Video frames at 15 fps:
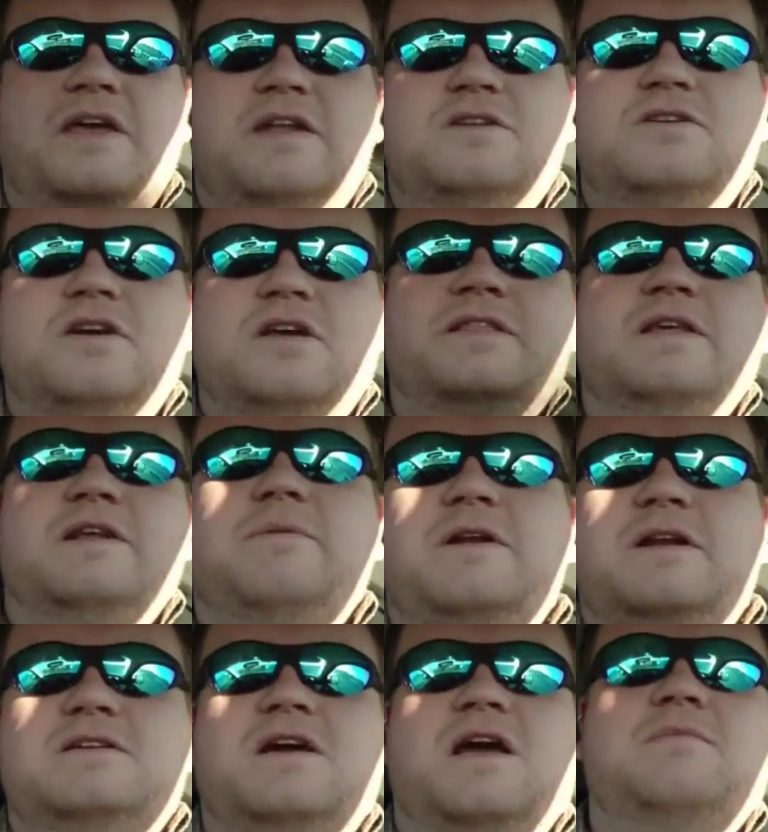and then took a little
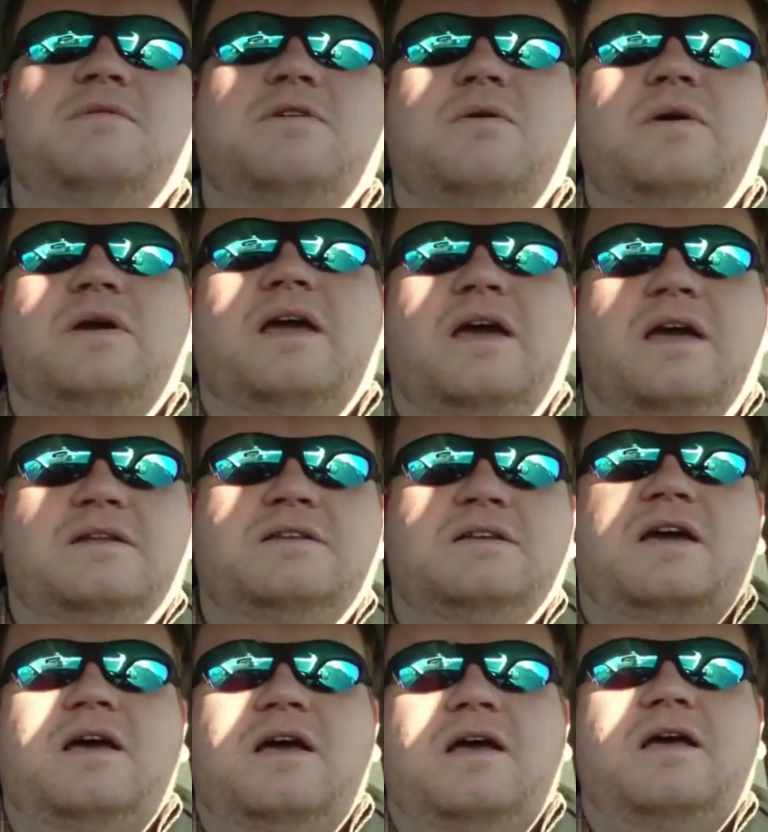bit of time to go get
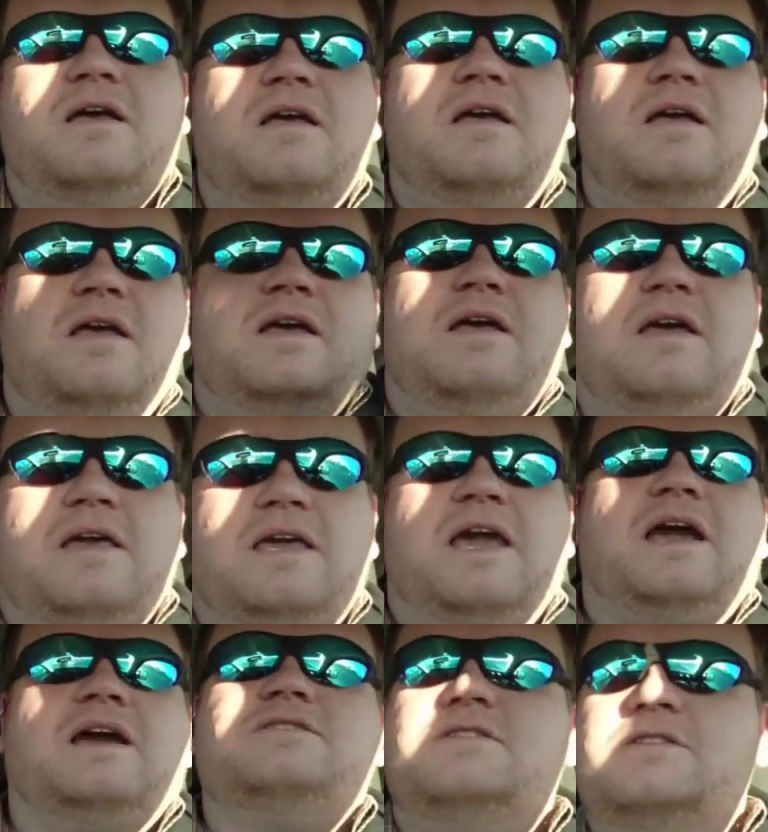
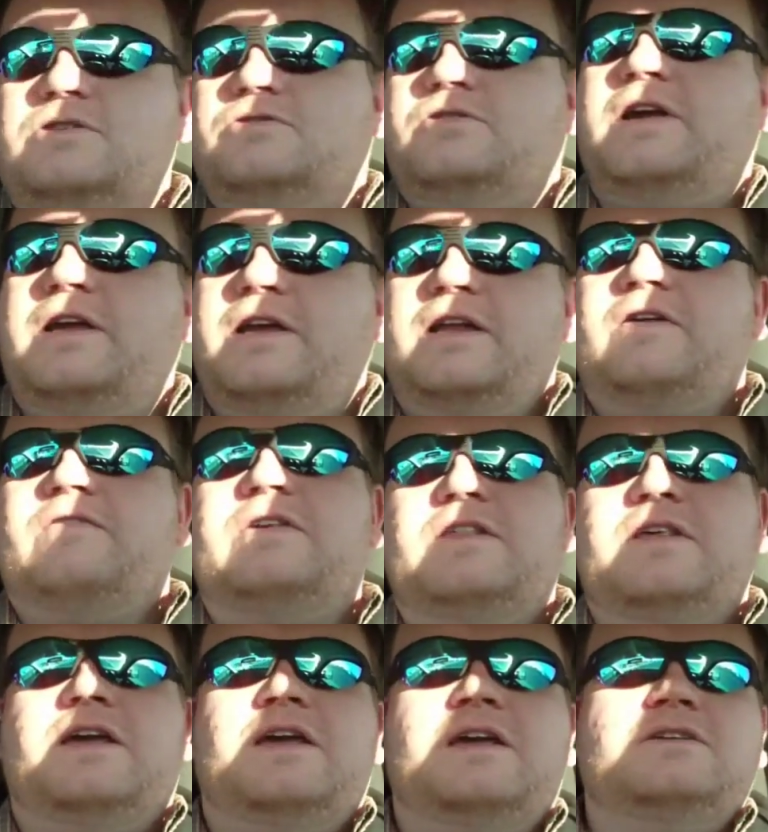gas and a drink and
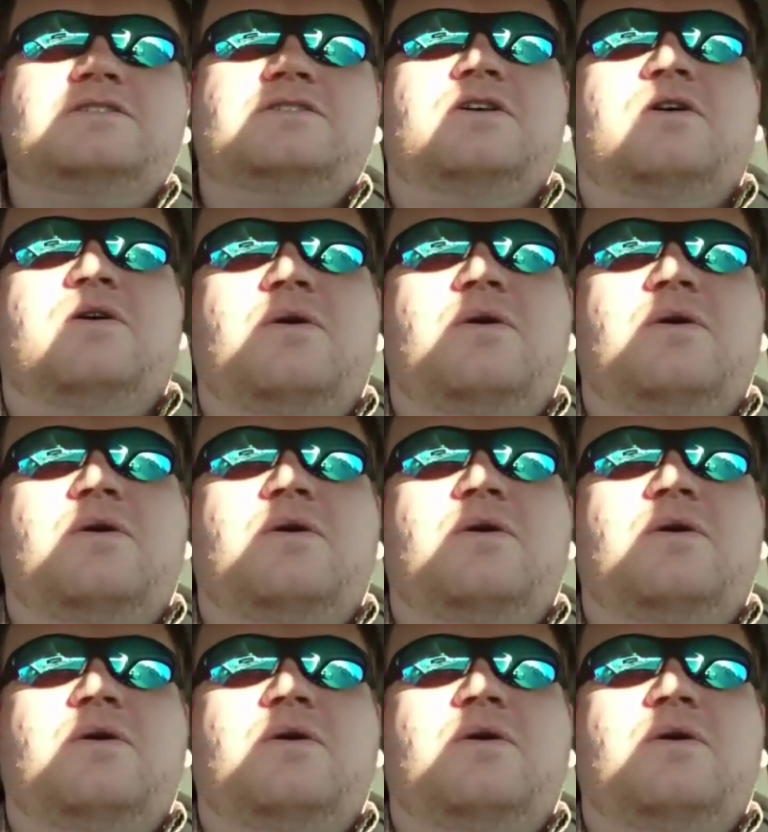everything,